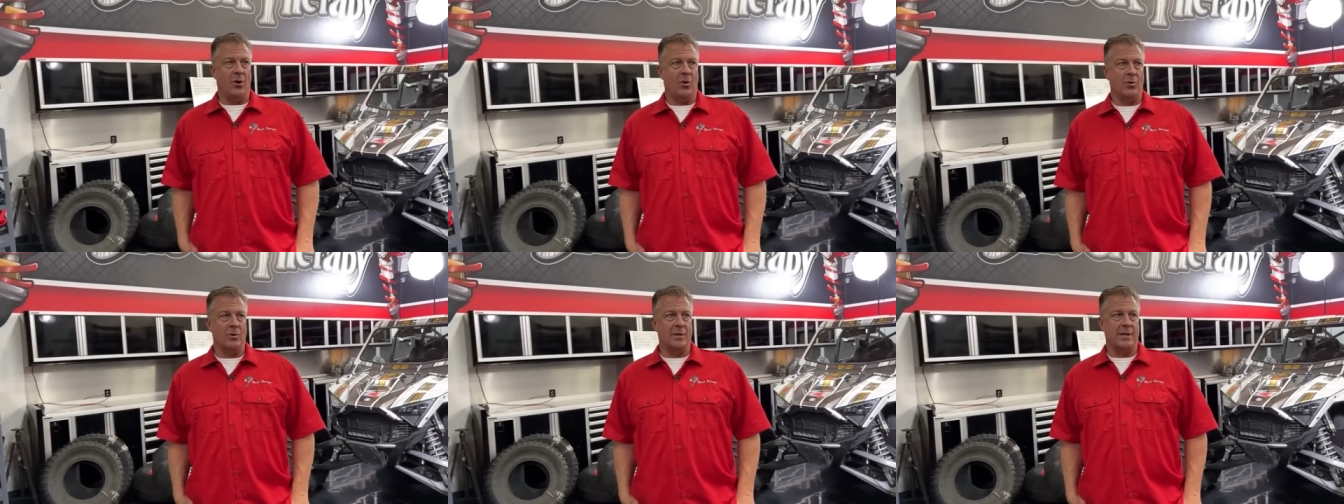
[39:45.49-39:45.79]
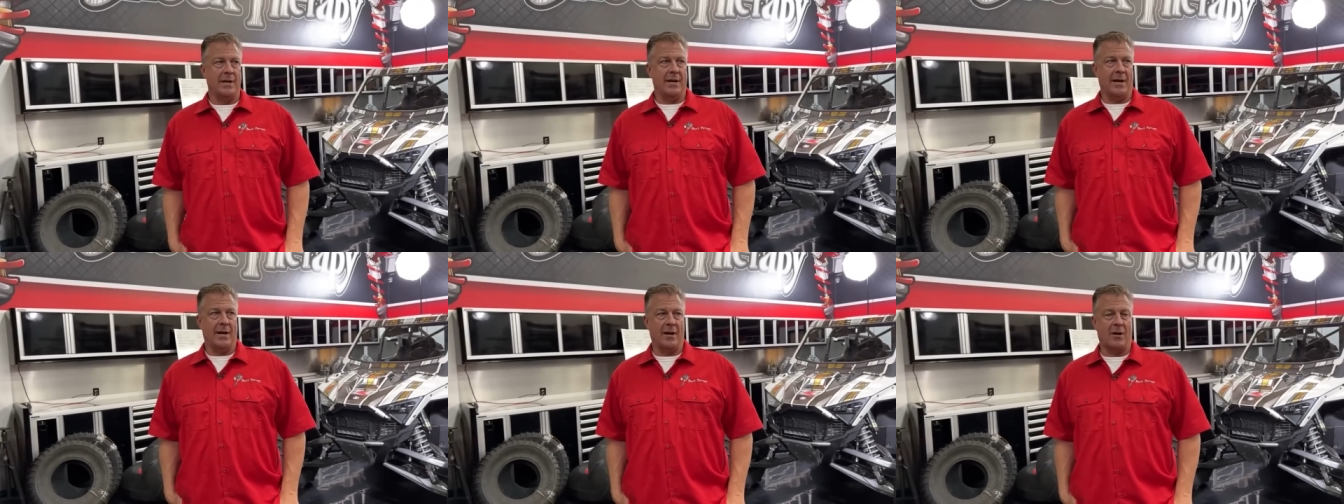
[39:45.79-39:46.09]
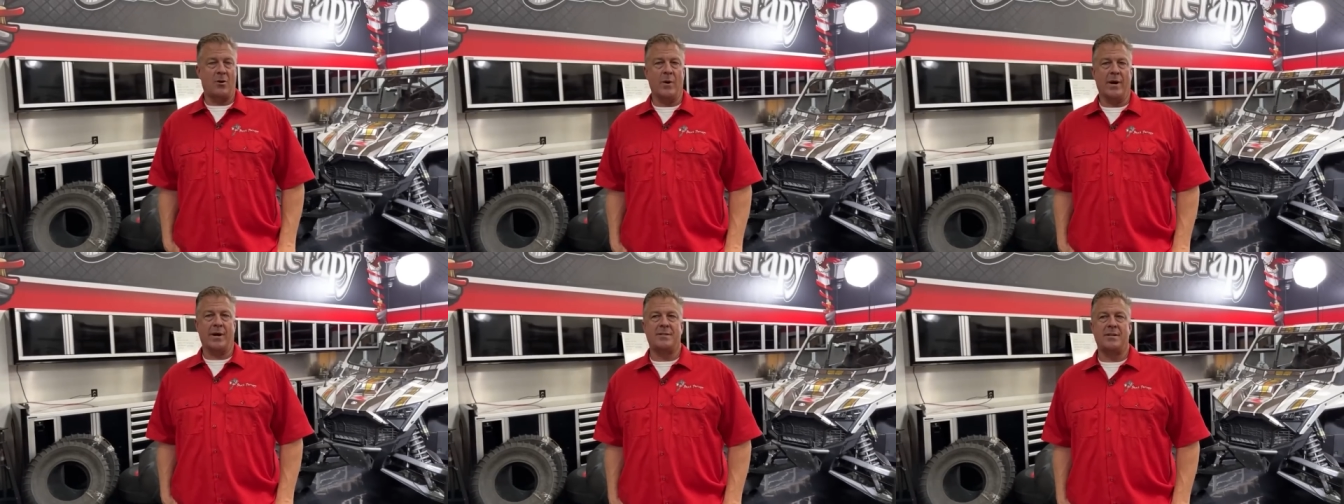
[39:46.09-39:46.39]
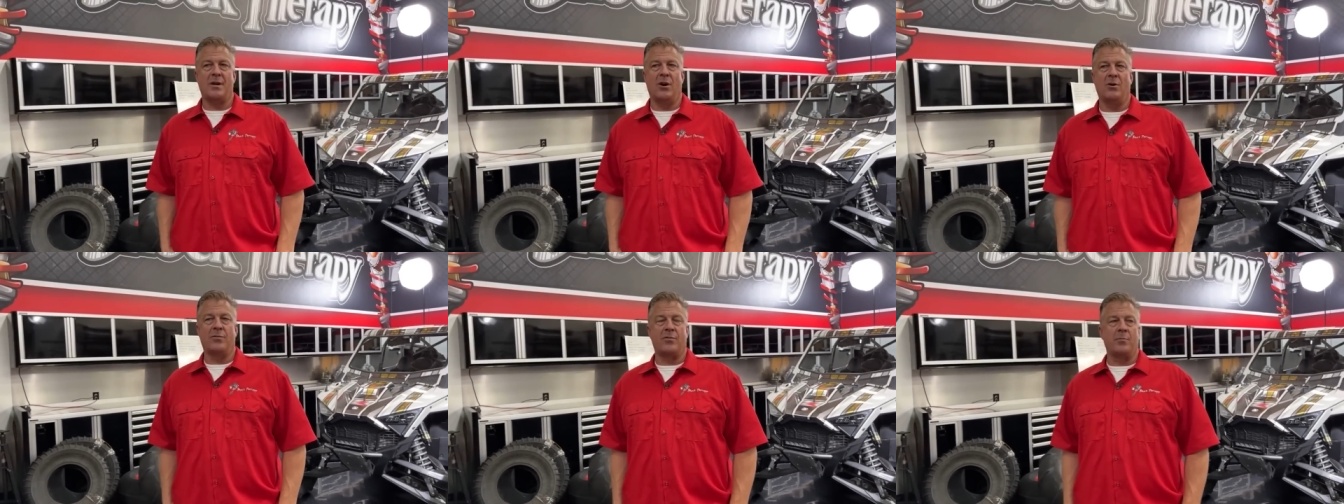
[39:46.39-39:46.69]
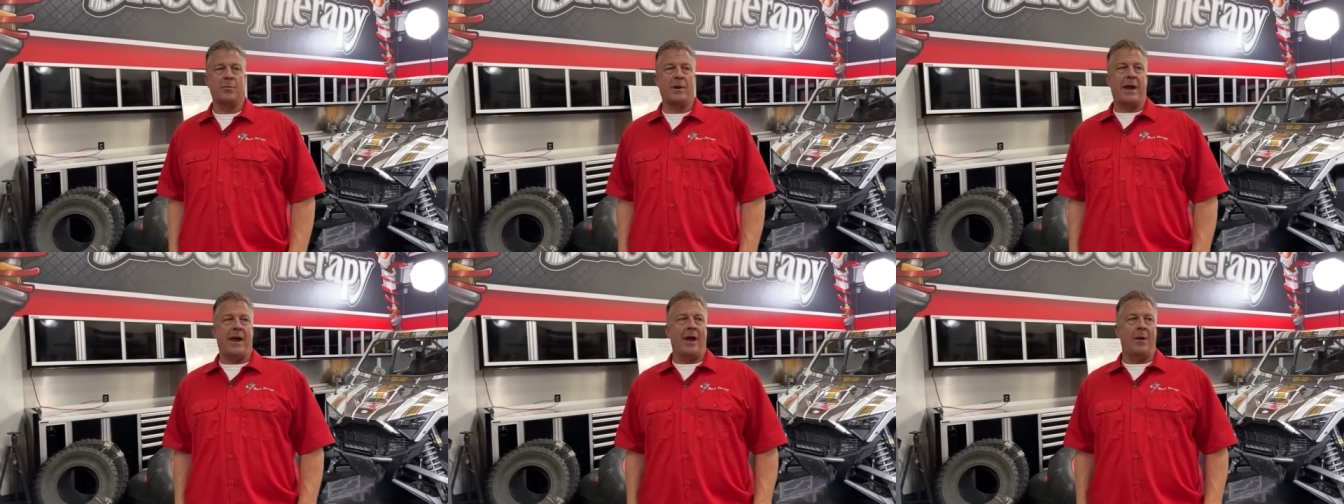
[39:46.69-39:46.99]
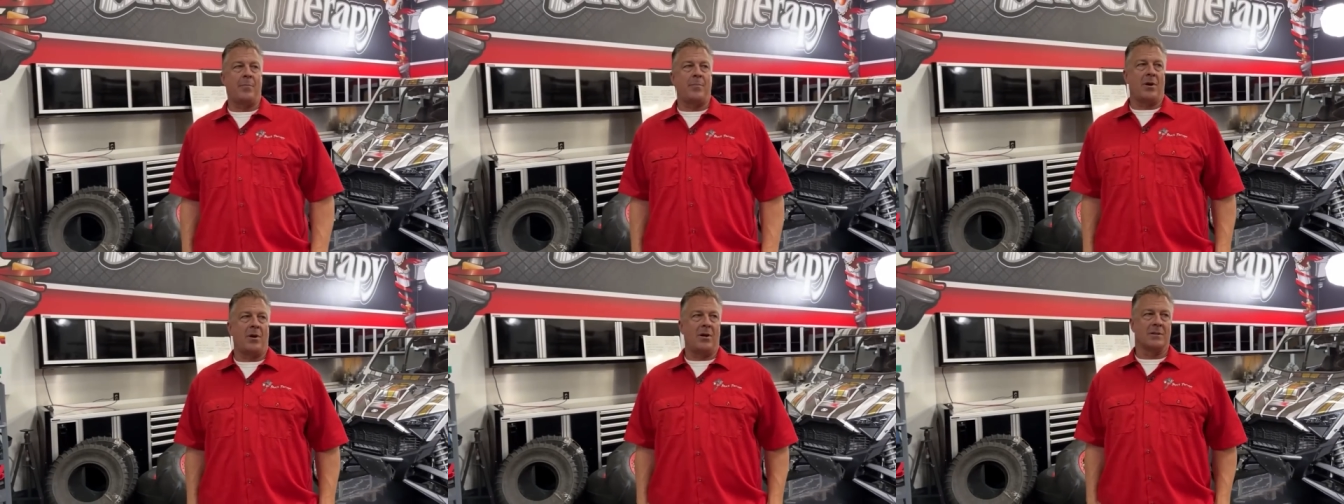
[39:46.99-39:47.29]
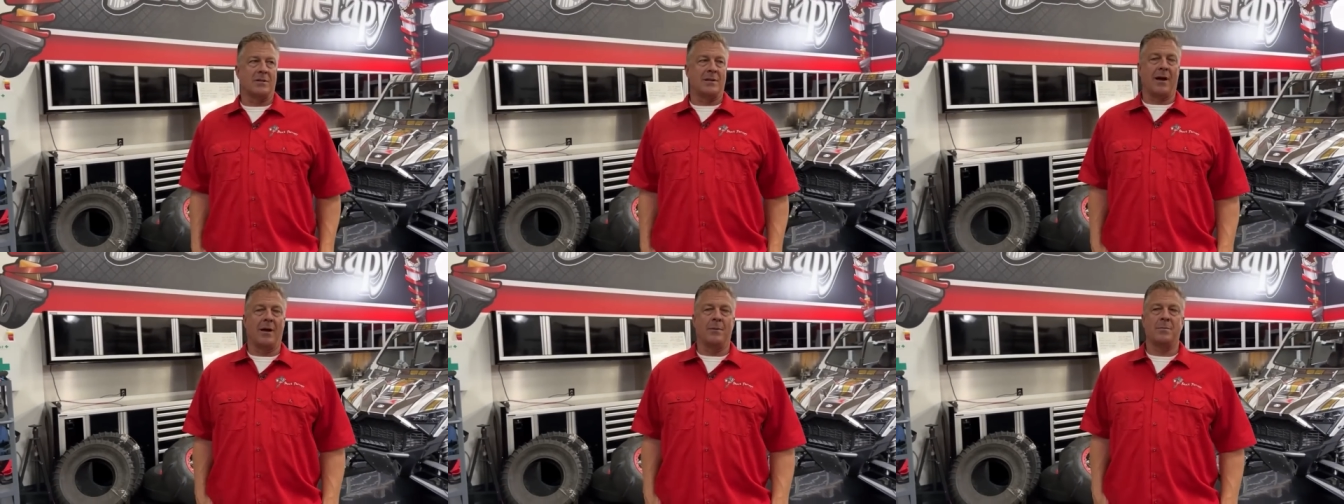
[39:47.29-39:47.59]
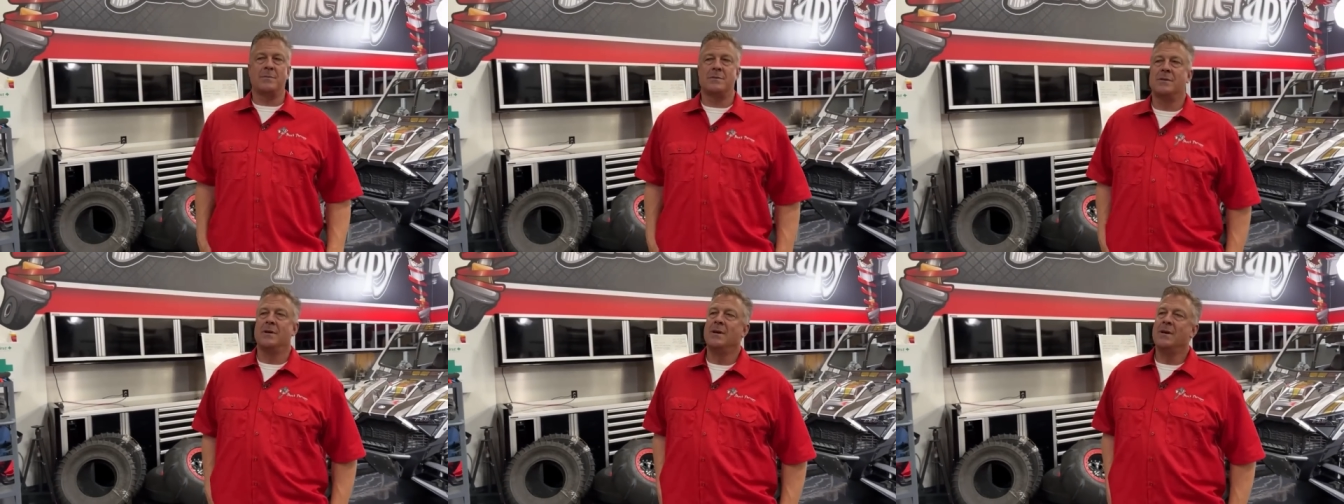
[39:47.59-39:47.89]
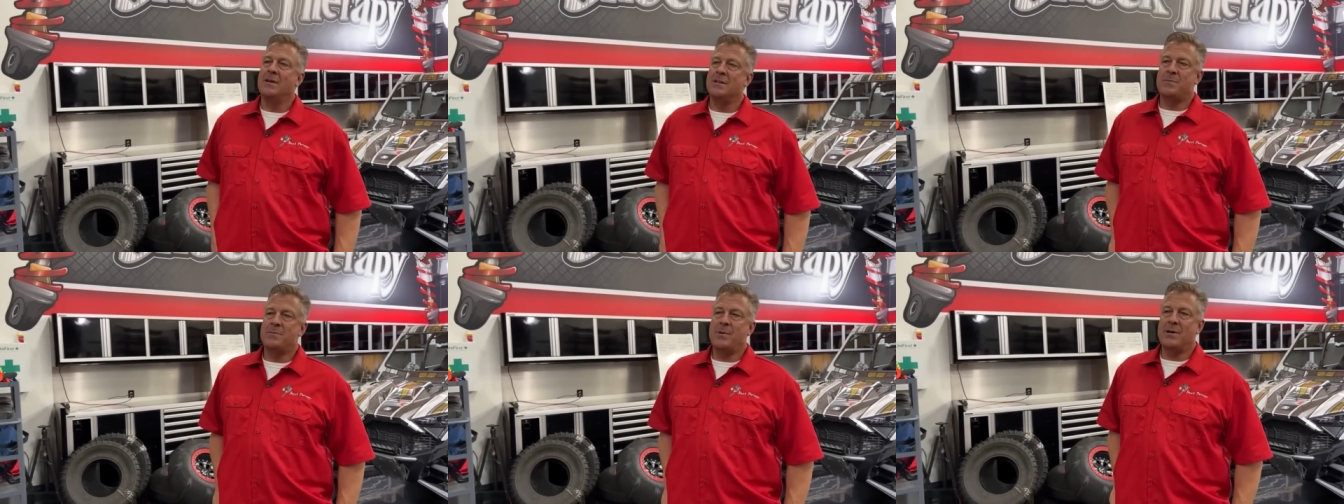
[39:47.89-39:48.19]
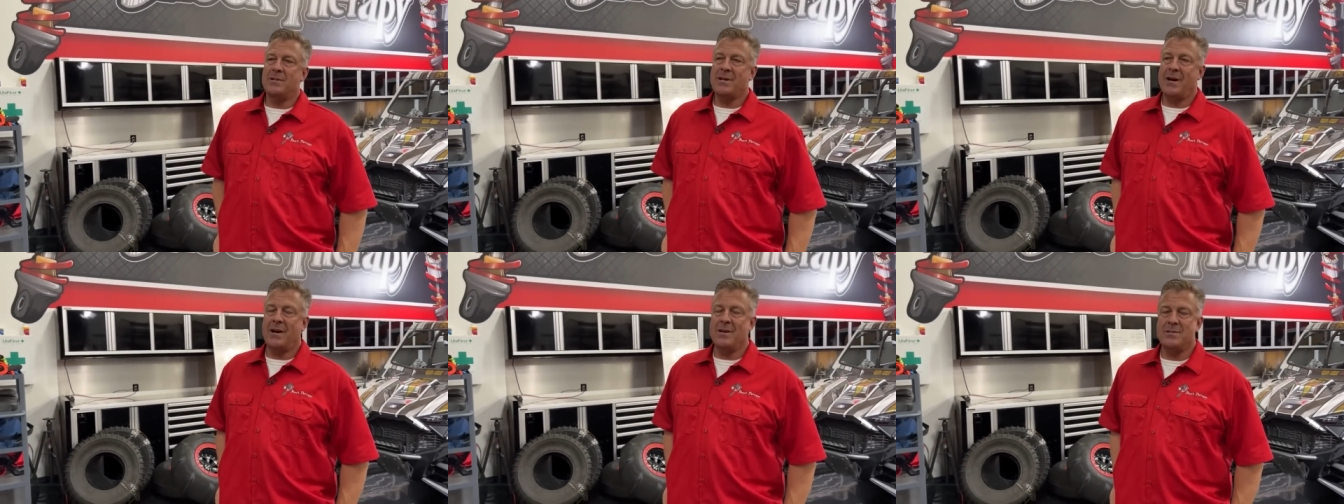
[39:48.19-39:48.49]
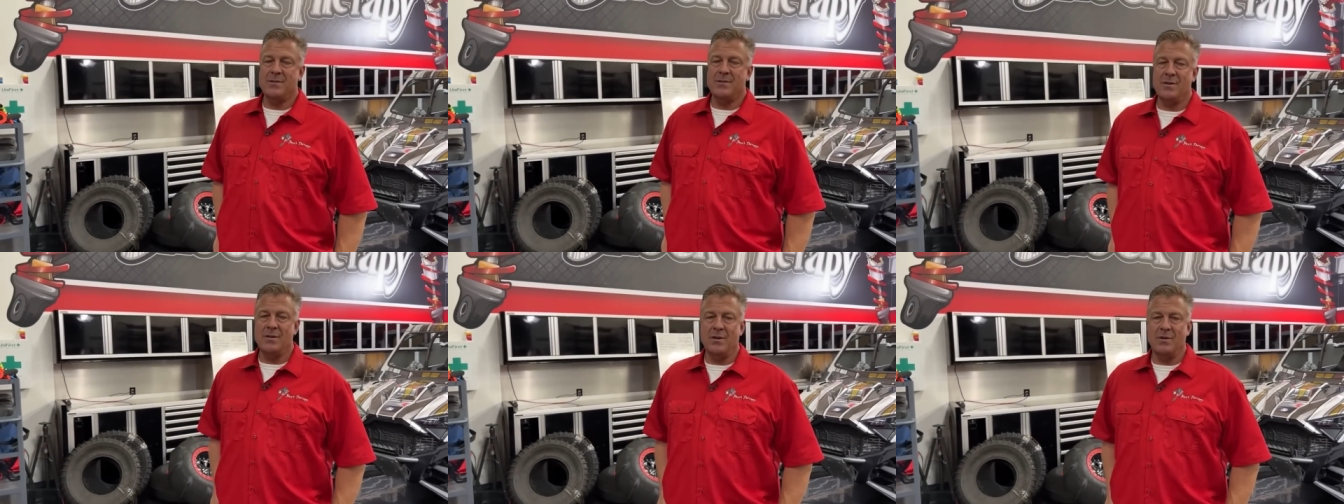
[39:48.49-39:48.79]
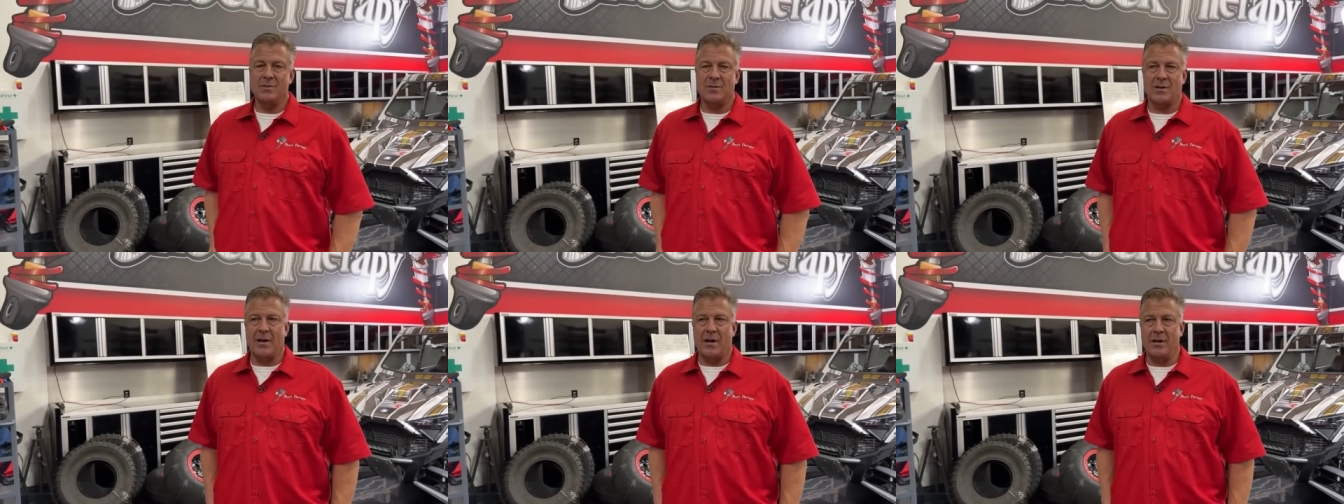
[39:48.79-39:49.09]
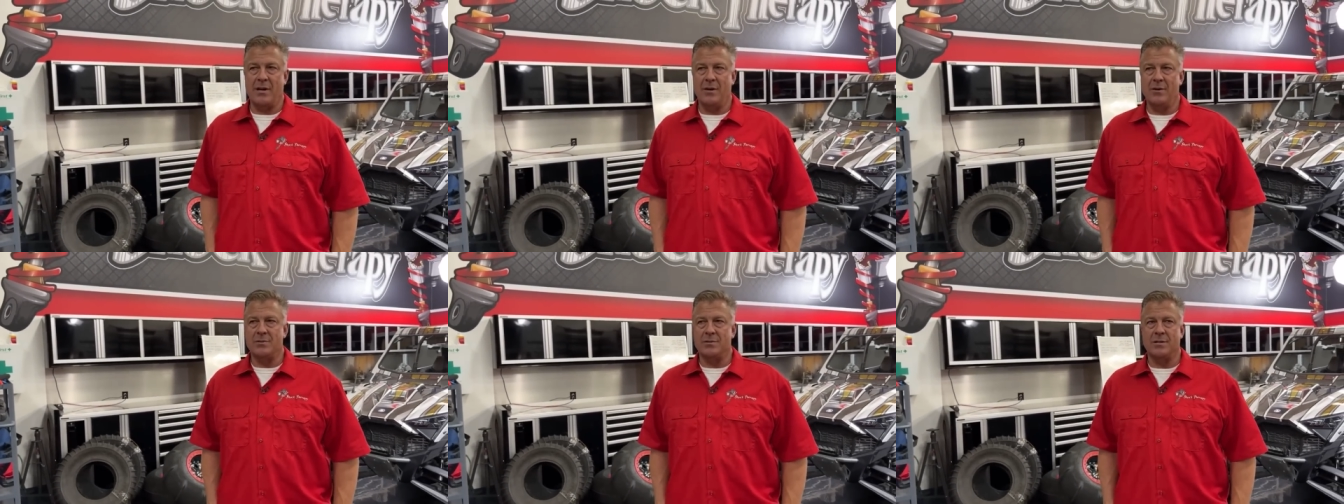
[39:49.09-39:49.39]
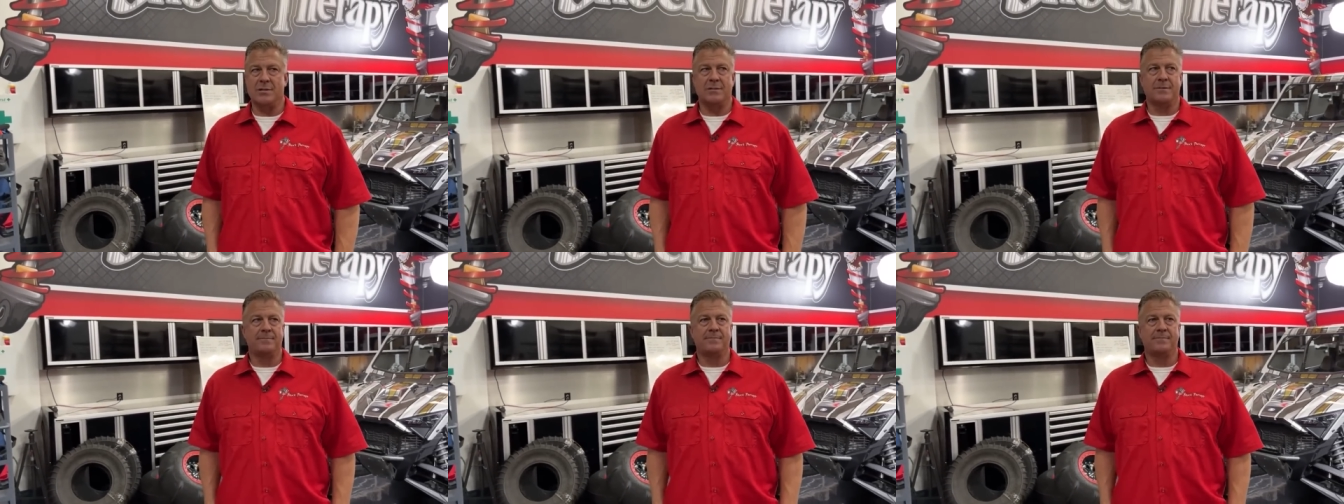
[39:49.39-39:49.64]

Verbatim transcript: only a quick tow from camp at all times. Spare tires in the dunes are kind of useless.